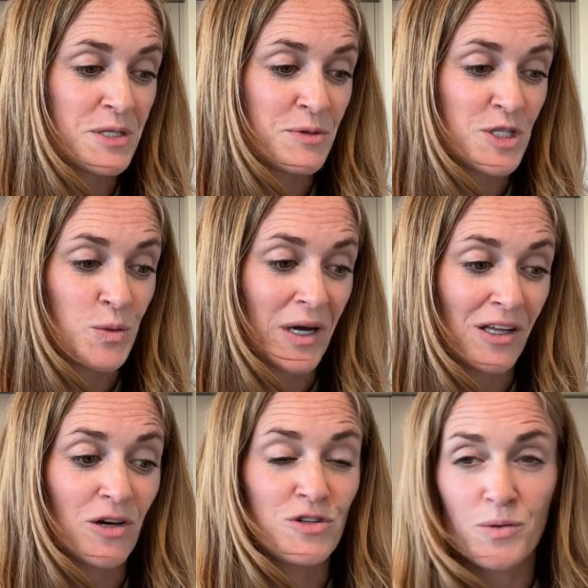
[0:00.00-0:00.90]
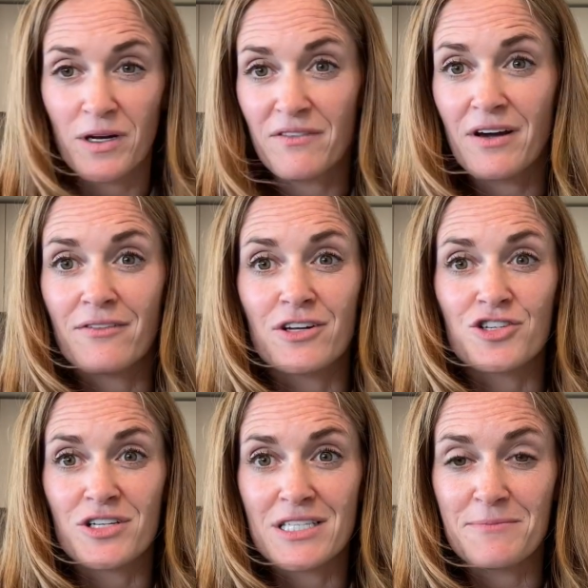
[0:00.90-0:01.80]
Pozuelo,
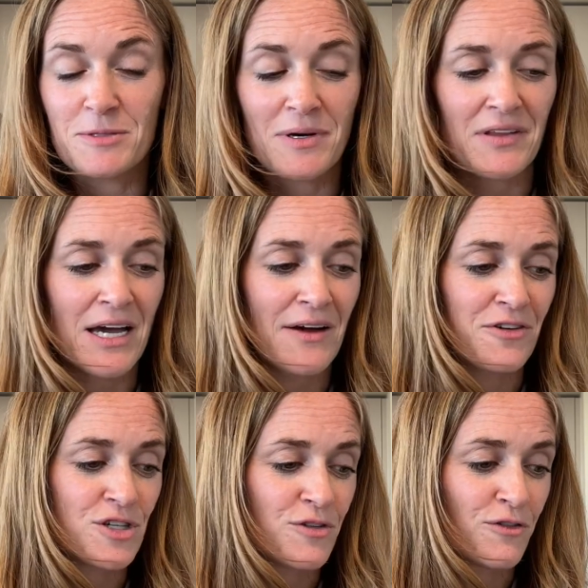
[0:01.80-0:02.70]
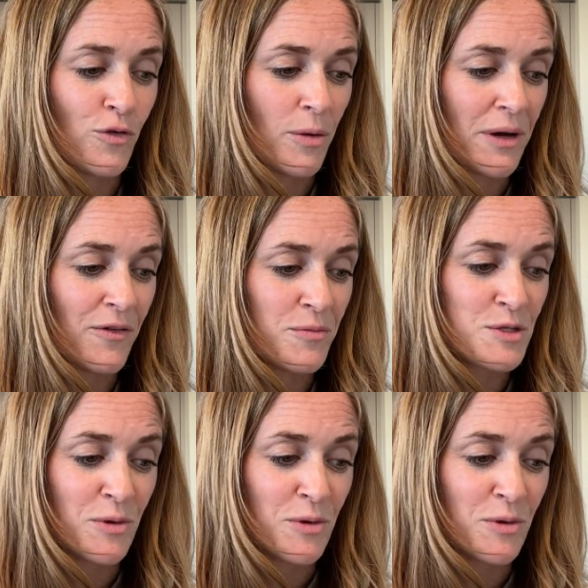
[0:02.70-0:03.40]
2,500 seems about the average for 4 bedrooms.